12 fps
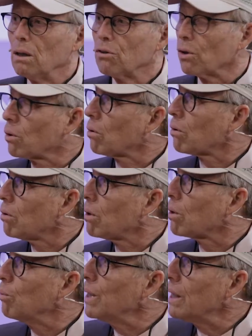So I told her,
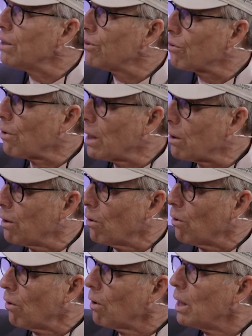look, we need to strengthen
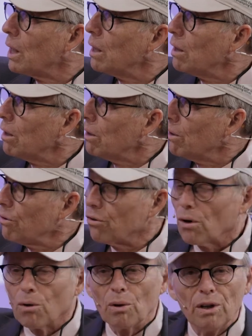her.
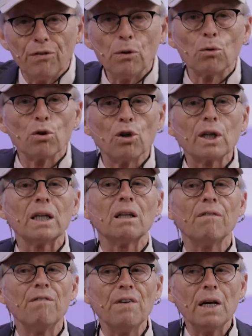So if you look
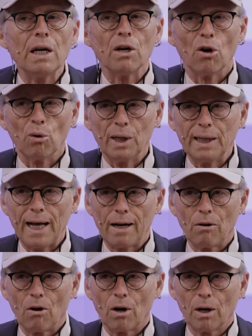at the video in
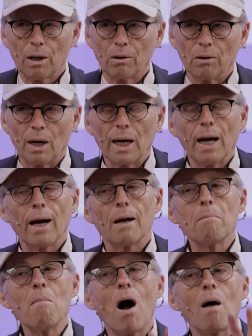that article, I
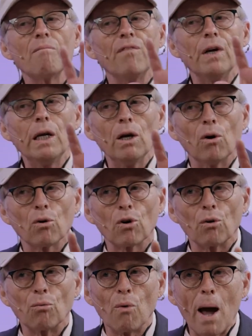had mom video
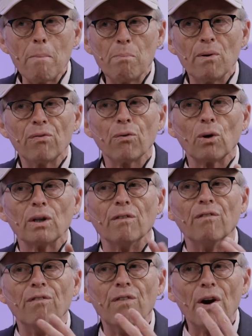her right before
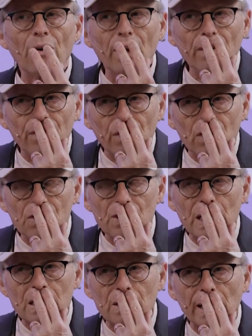the very first
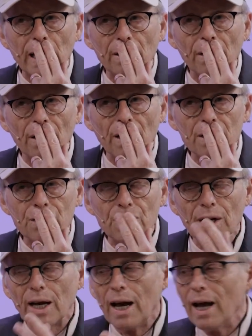nasal cannula
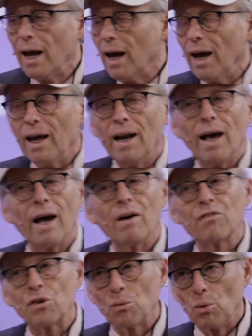oxygen and
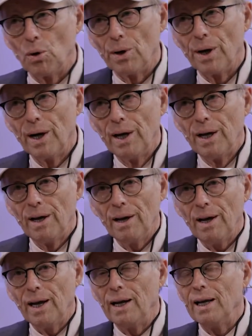afterward.
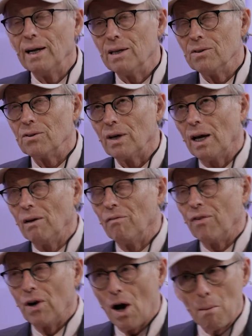And it is a
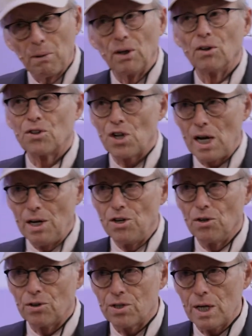phenomenal
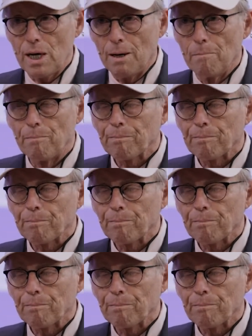change you'll see.